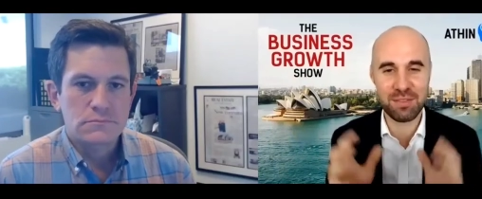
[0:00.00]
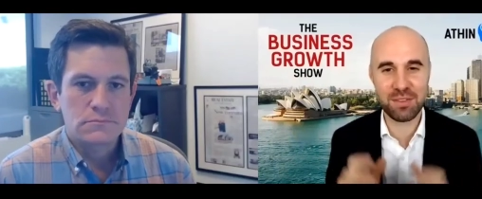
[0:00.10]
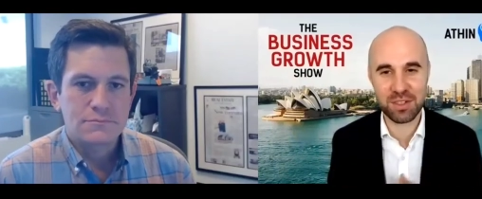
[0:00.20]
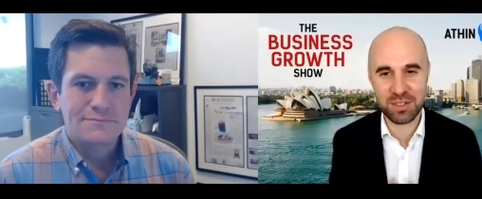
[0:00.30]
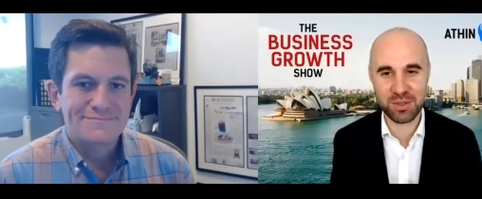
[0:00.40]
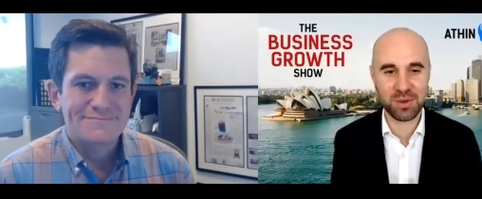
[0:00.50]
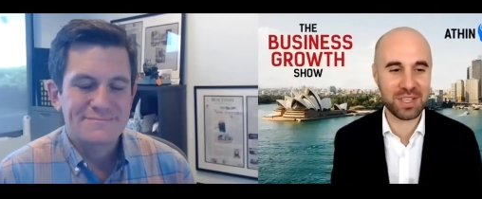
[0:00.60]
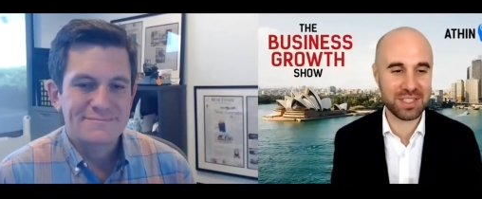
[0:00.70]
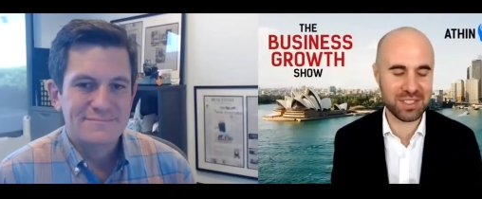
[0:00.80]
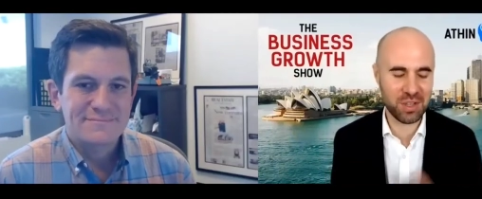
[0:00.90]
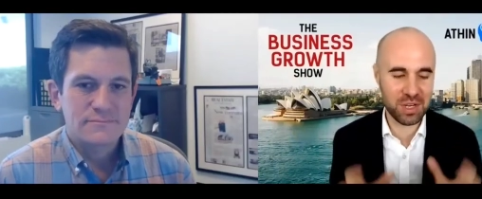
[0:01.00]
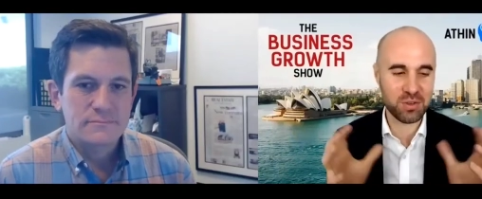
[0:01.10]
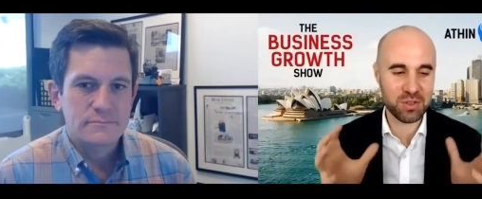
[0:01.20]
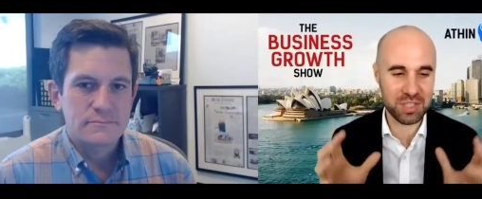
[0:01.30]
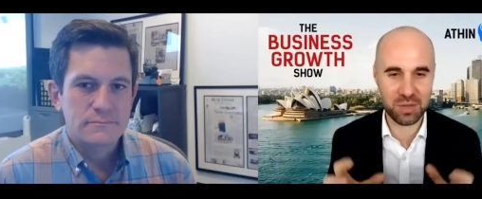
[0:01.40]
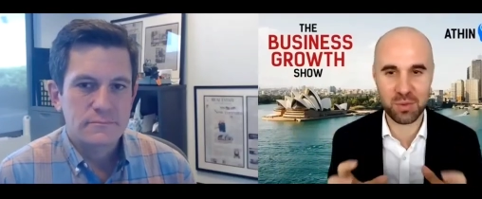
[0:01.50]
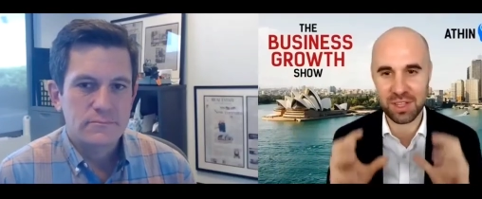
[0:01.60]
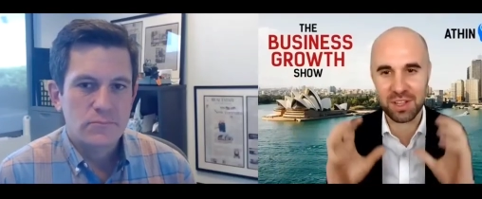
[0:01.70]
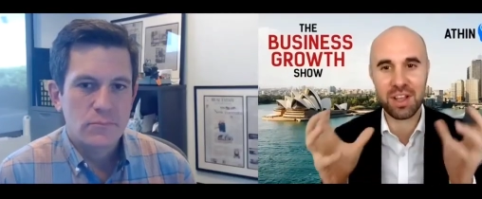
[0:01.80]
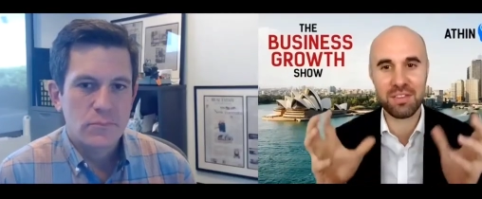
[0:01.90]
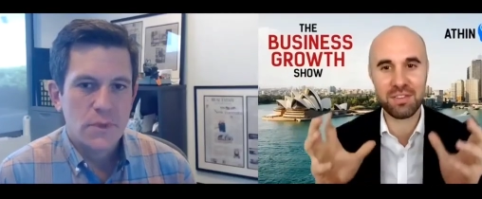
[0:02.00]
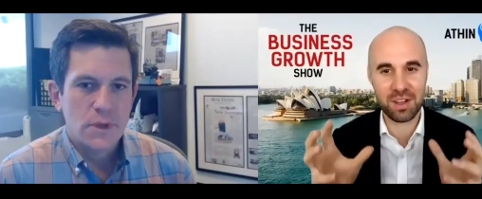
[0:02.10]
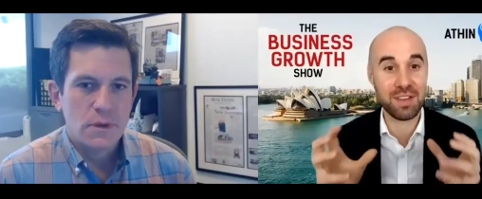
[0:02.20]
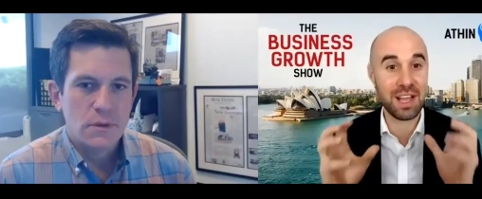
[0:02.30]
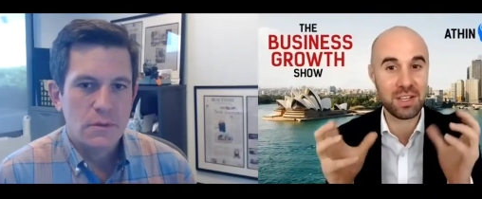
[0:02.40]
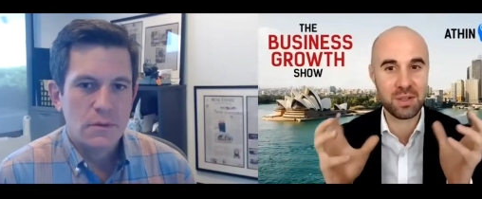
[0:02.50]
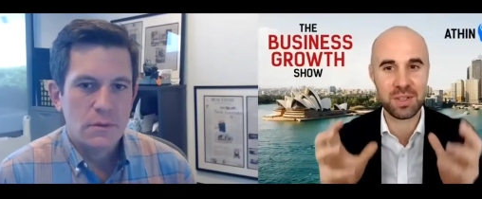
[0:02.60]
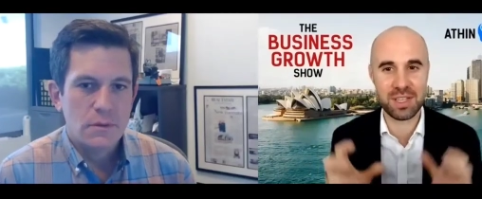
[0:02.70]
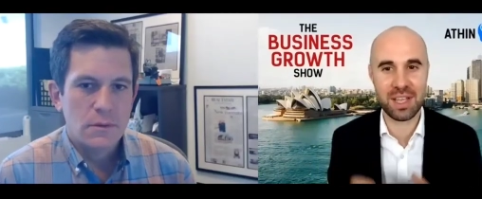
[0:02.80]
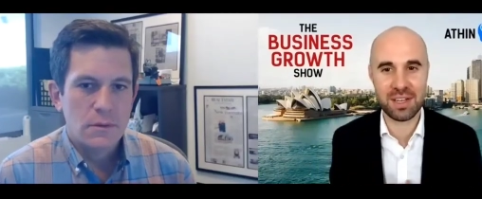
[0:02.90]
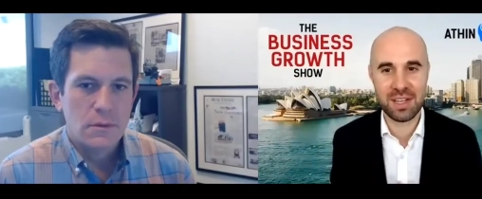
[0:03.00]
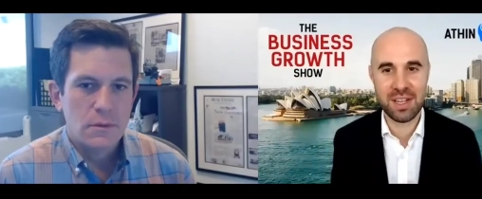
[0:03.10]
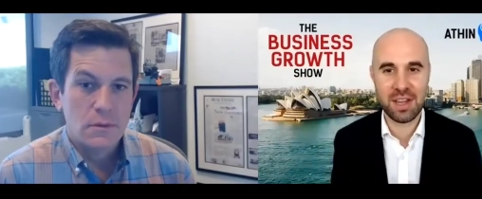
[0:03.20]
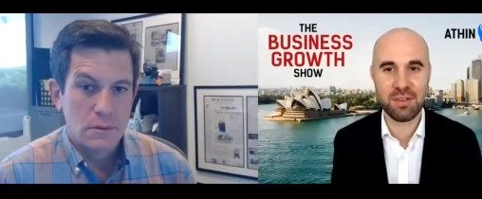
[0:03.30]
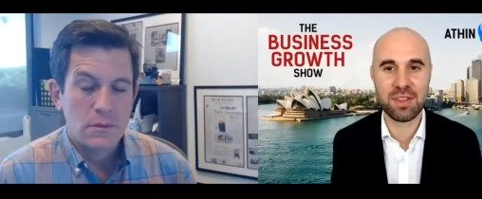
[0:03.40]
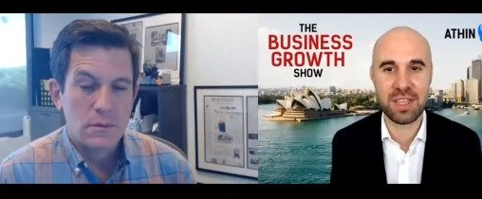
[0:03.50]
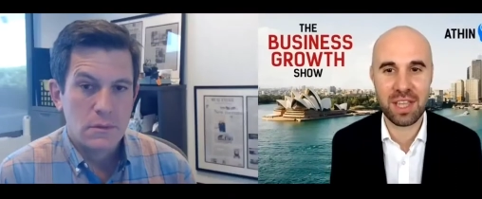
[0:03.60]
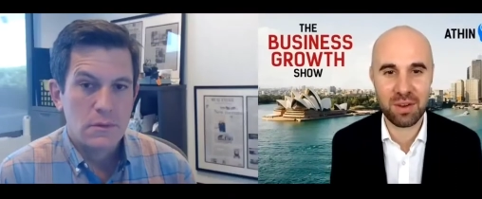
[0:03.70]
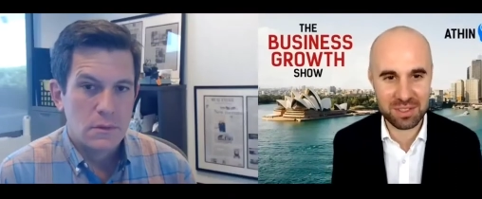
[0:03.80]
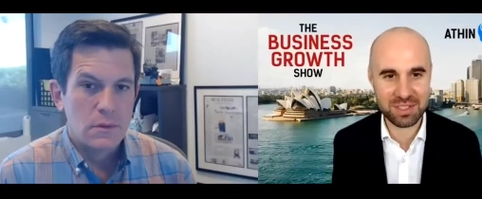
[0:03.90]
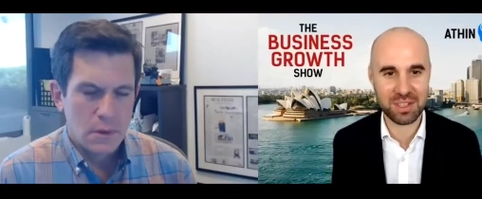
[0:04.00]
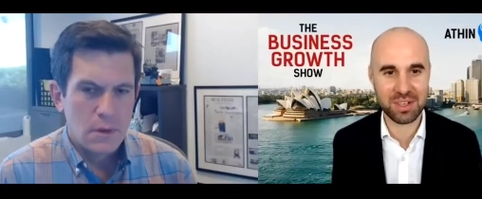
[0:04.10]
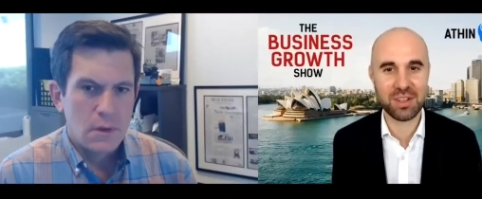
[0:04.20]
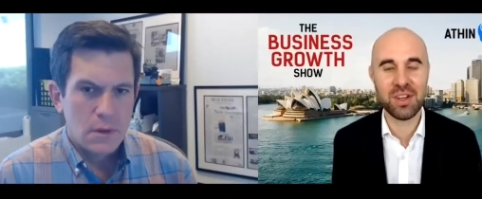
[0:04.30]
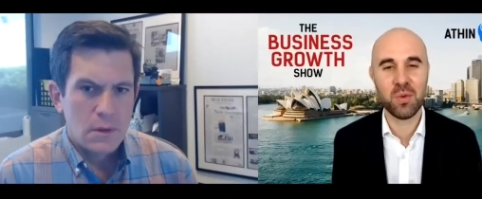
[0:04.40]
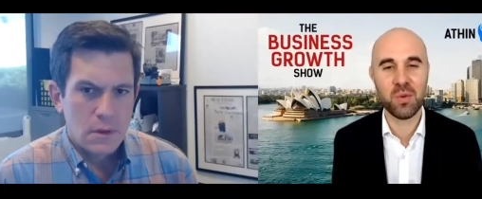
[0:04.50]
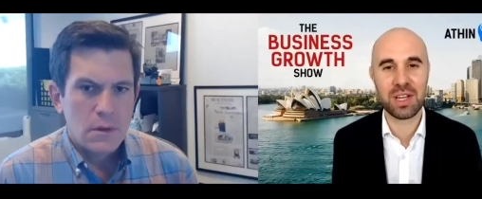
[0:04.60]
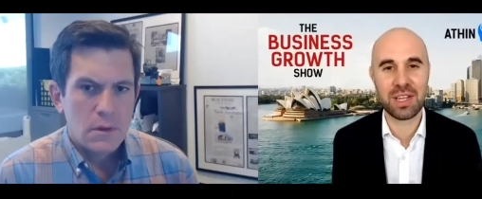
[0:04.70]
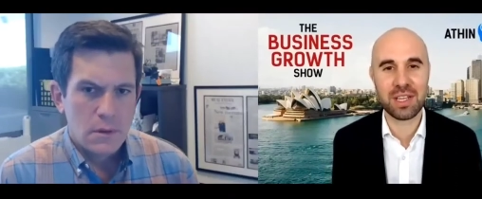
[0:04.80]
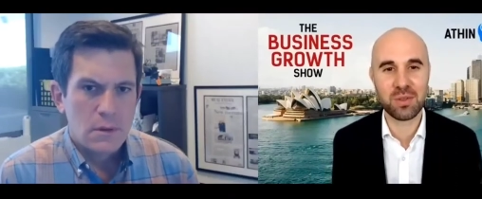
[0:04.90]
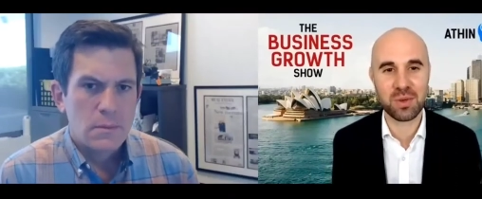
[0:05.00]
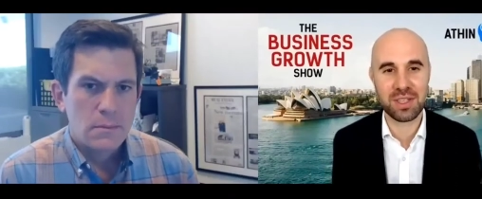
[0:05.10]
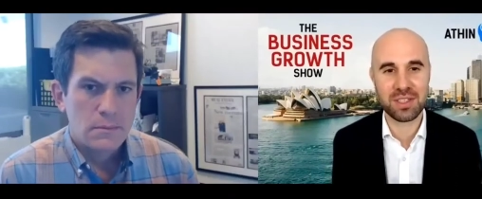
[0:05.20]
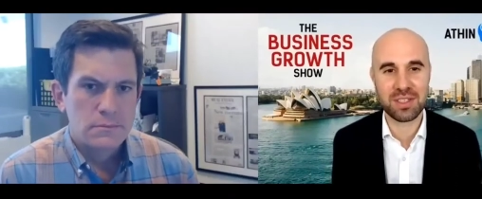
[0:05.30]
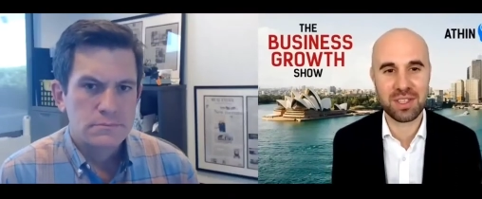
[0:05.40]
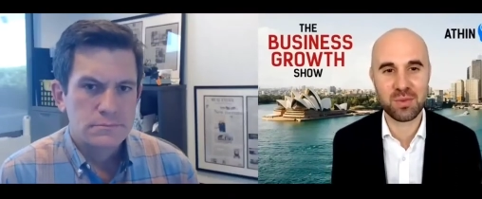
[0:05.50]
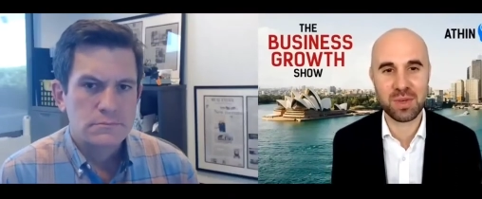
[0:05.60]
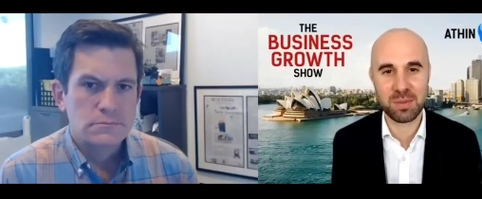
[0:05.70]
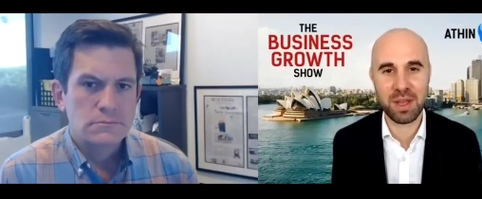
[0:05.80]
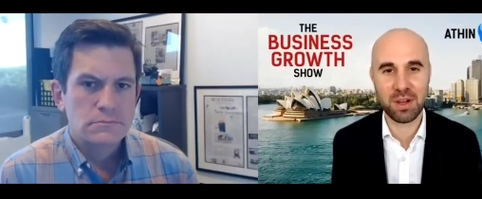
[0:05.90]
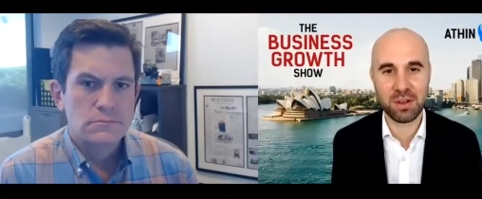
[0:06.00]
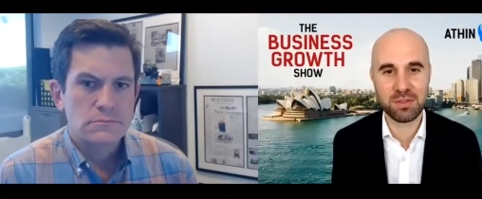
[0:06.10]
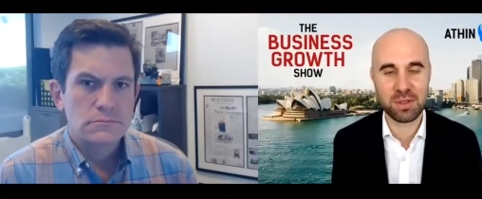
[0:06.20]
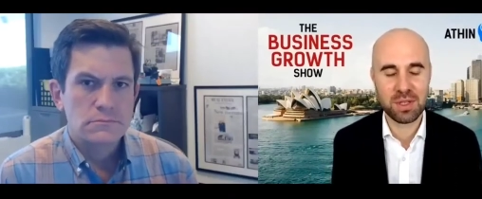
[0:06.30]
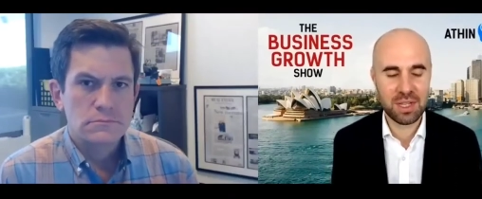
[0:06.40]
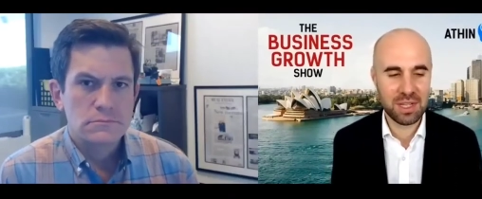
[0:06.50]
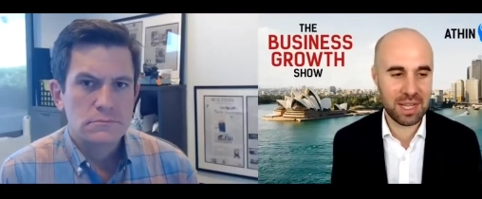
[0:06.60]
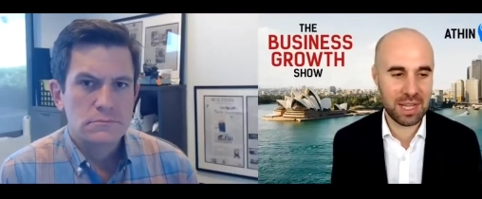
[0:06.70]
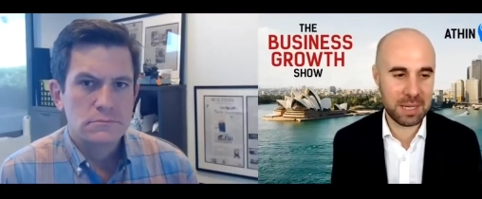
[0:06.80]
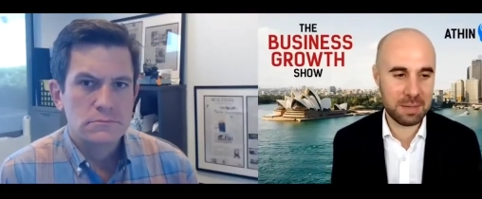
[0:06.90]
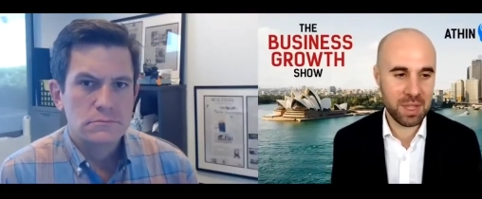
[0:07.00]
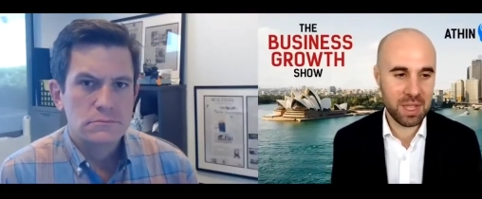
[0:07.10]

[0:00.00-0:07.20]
Speaker 1: I love those stories and so interesting with the lifetime value and that everything how it's you know really linked to it that's that's really powerful um,